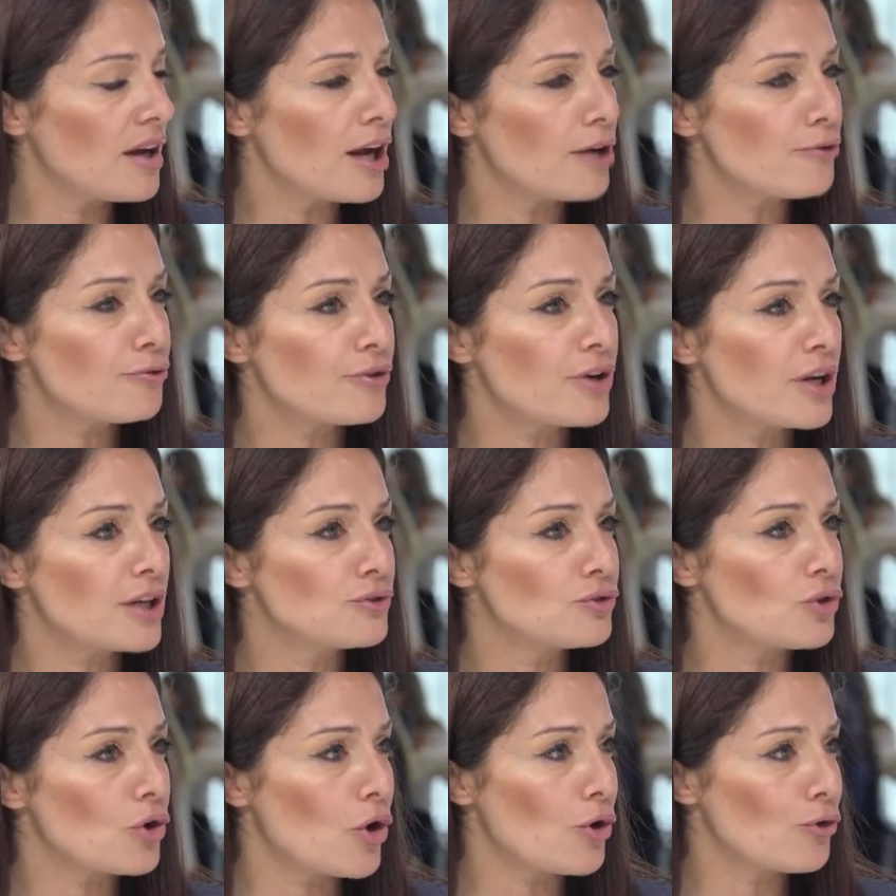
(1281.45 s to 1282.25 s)

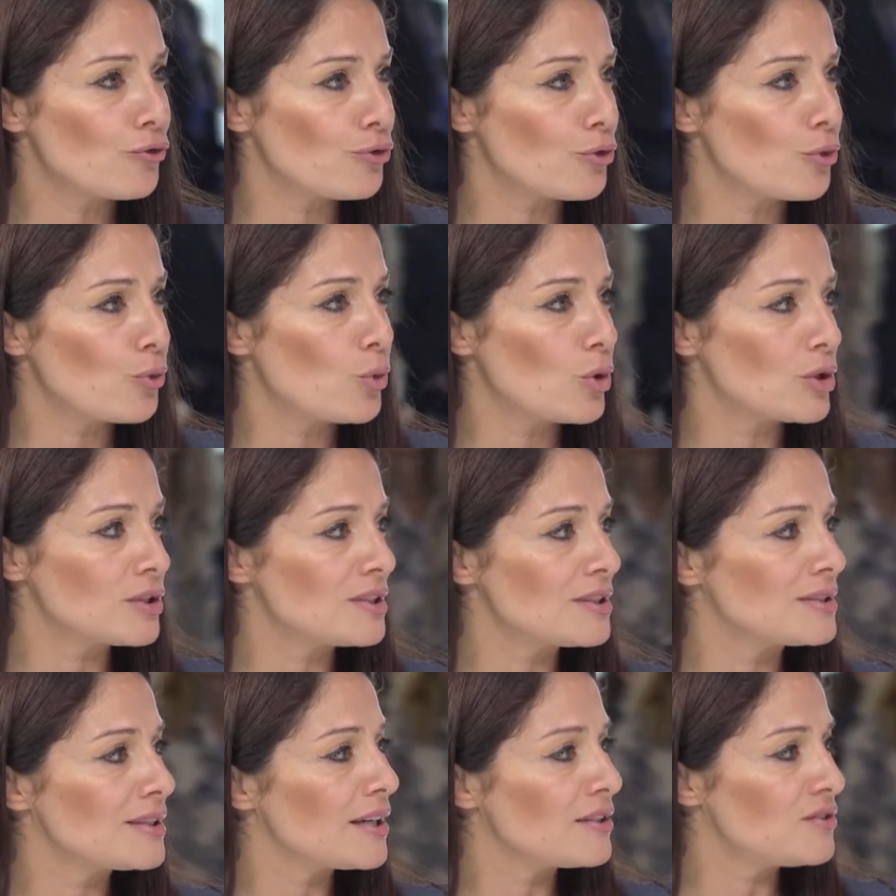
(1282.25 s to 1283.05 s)
afraid of what
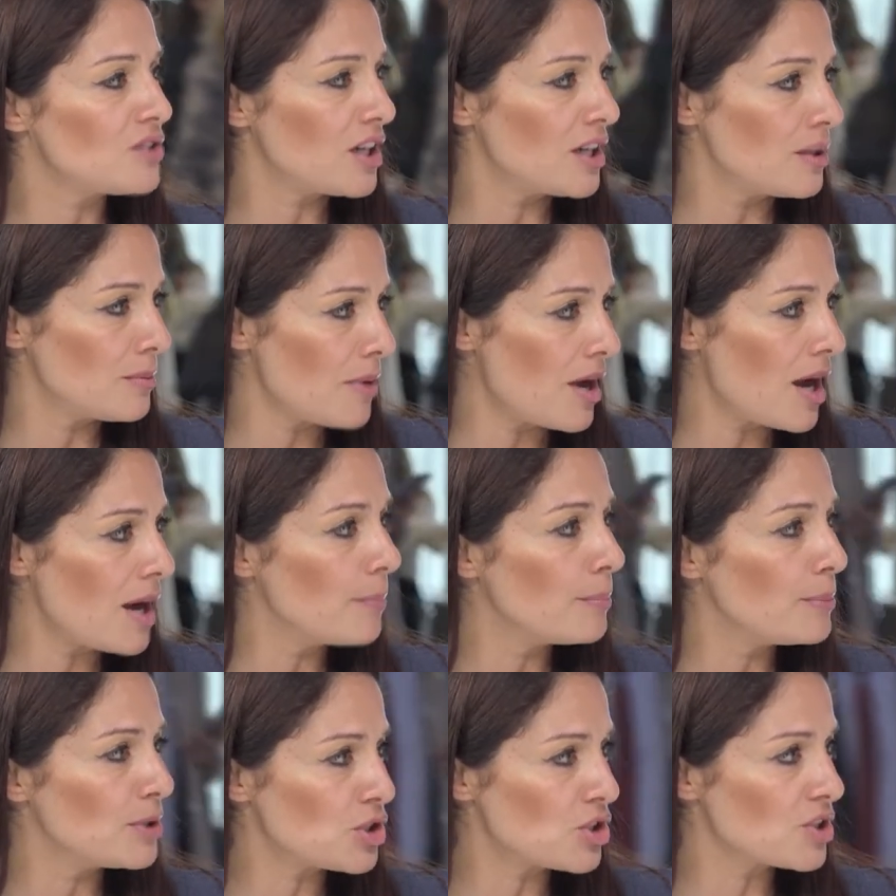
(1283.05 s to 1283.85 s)
they term
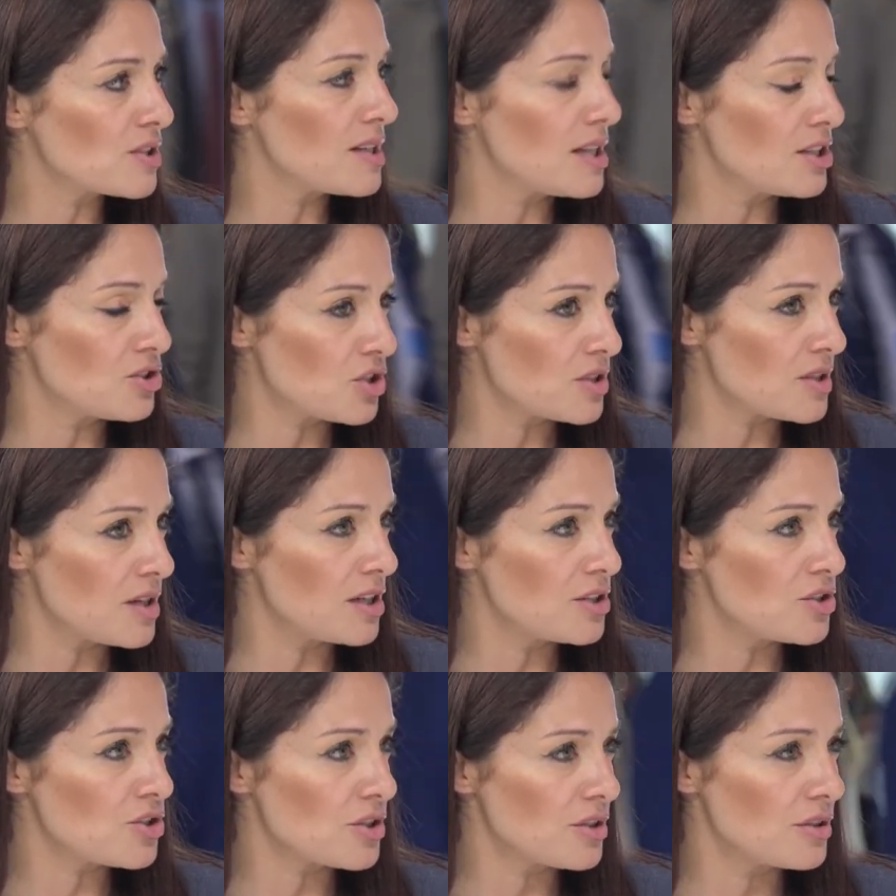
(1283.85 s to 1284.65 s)
ambitious
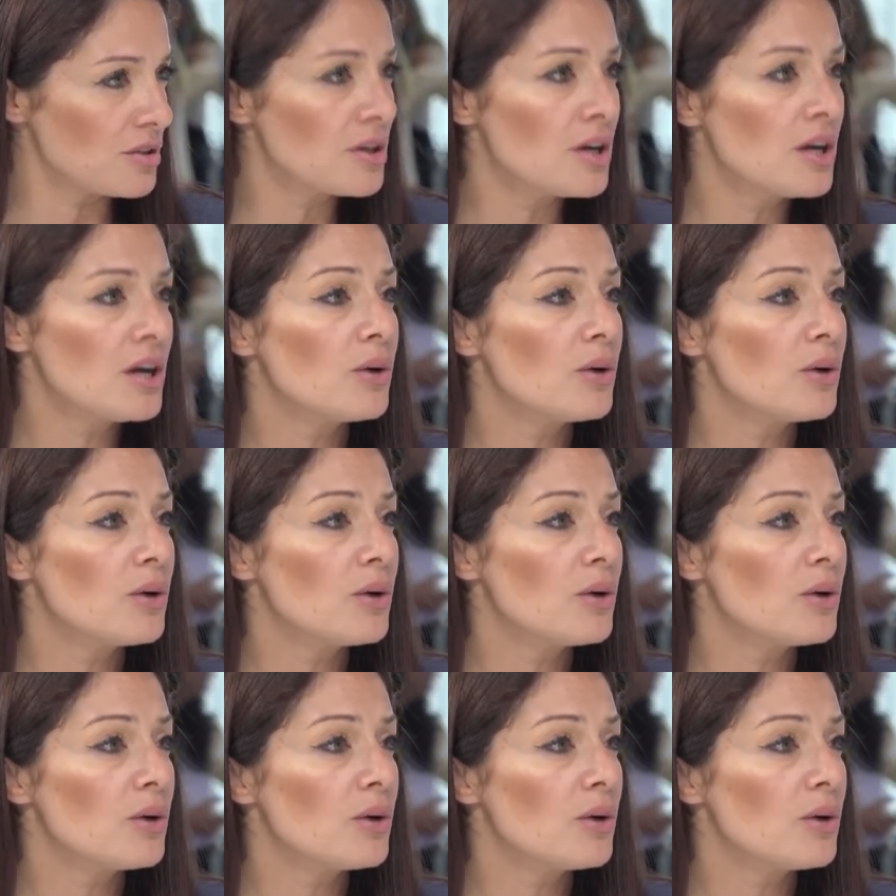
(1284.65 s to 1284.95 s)
legislation,